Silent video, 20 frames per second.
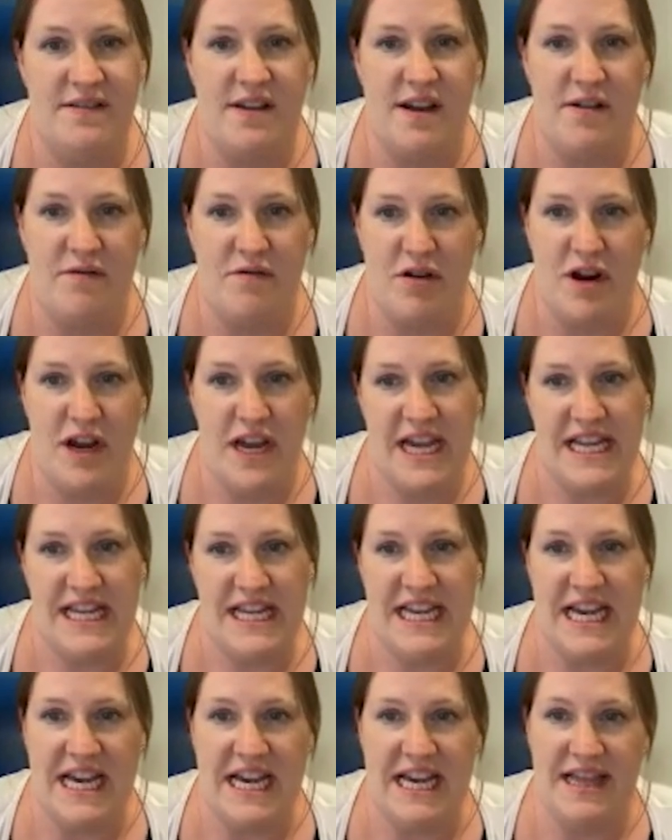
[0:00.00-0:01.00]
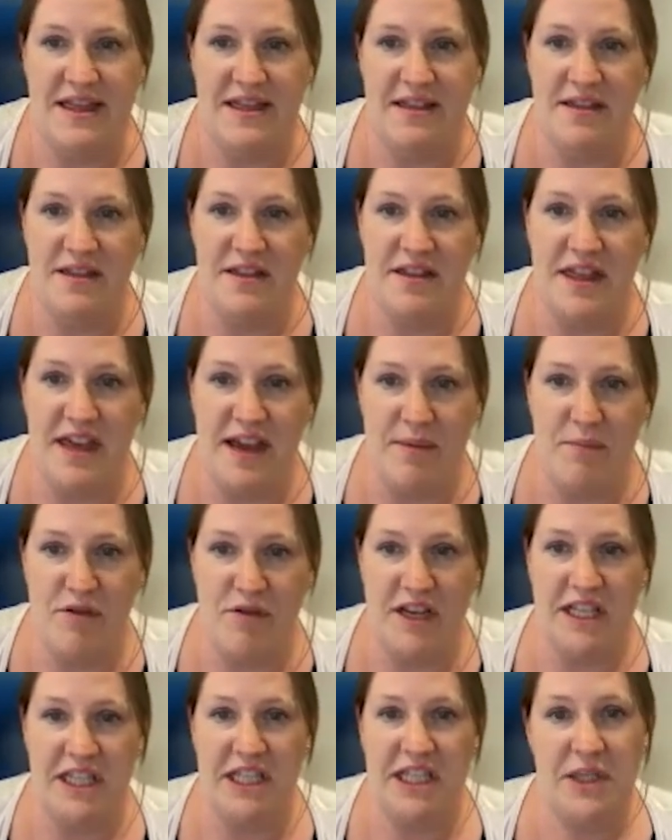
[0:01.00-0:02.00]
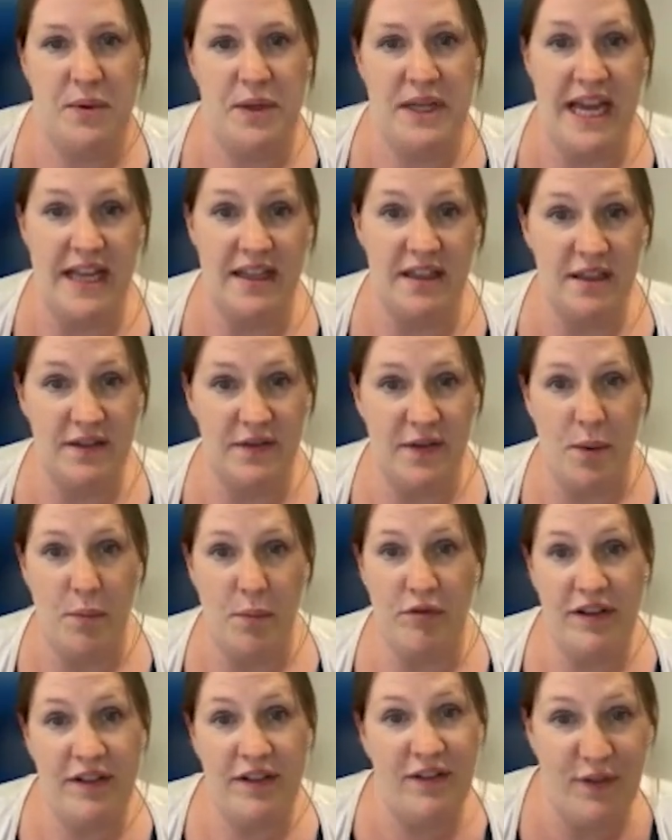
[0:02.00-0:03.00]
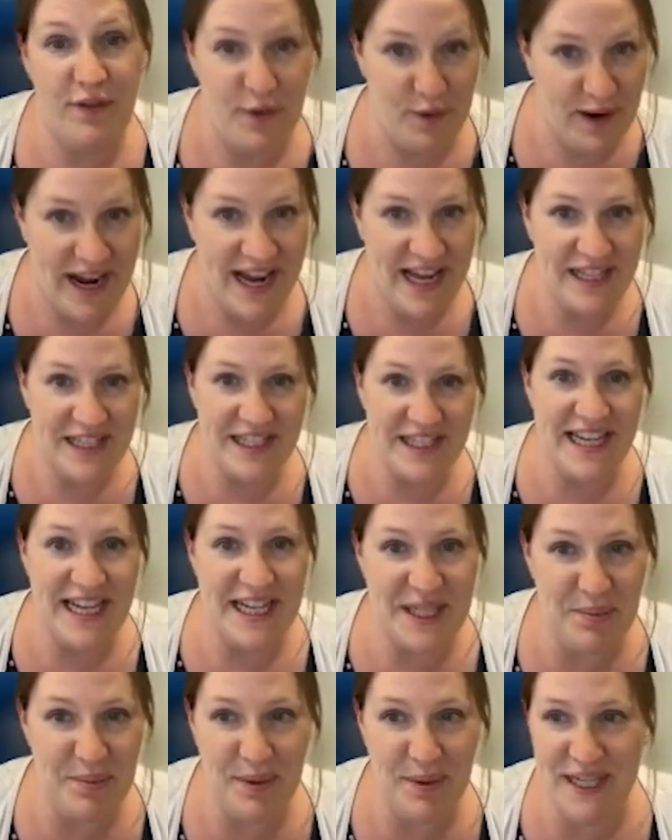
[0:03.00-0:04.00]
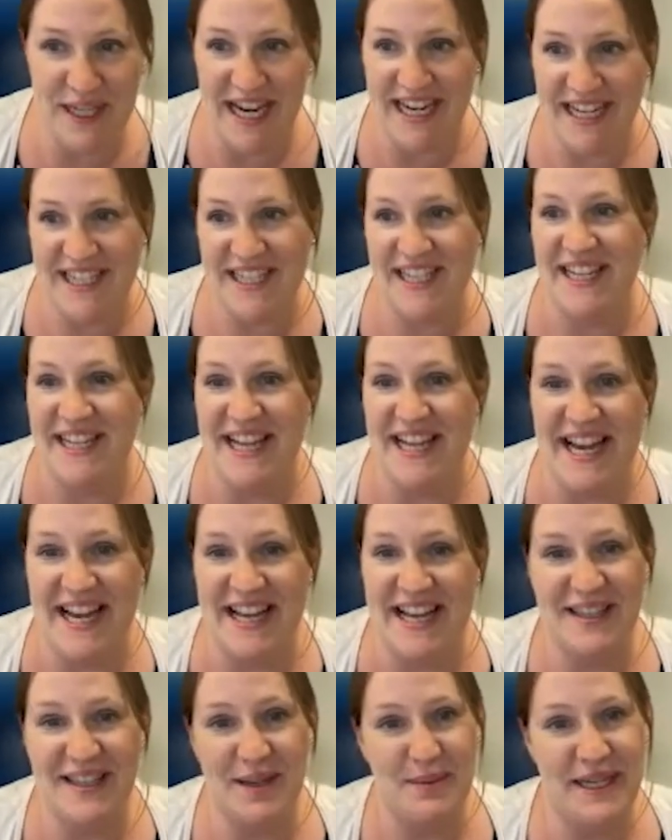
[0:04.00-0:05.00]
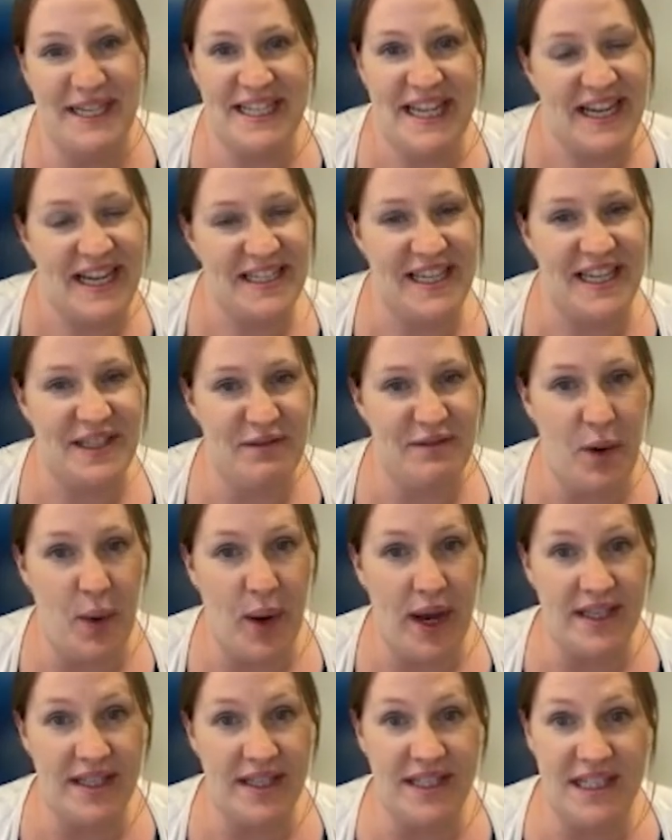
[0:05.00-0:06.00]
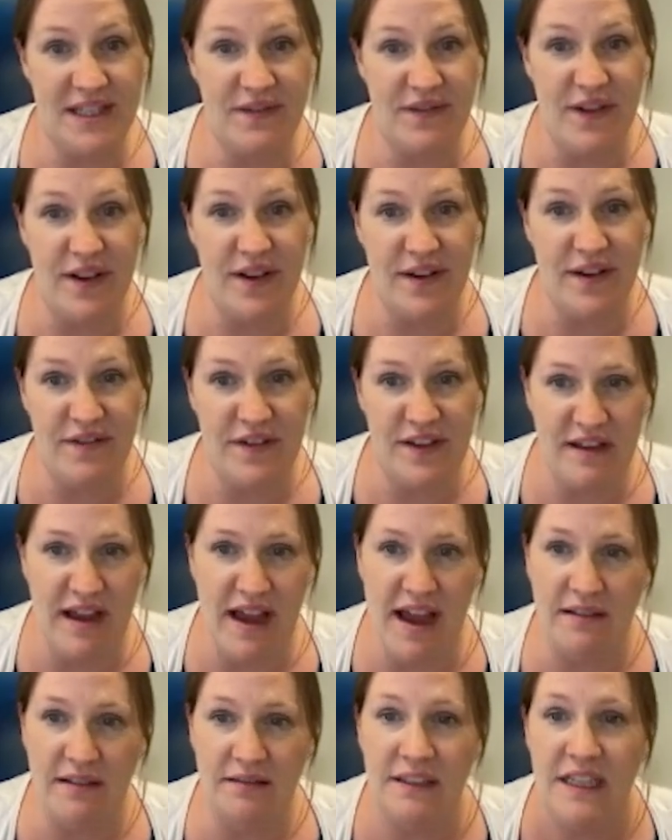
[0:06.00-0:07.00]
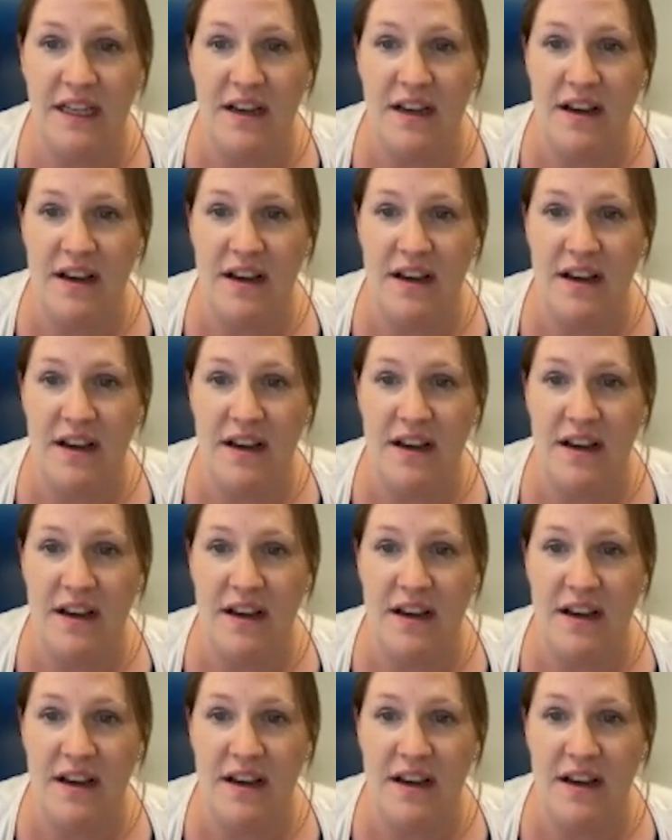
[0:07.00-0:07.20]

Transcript: for that, Ryan. And that brings us to an end of our brief foray into data protection and subject access requests for now.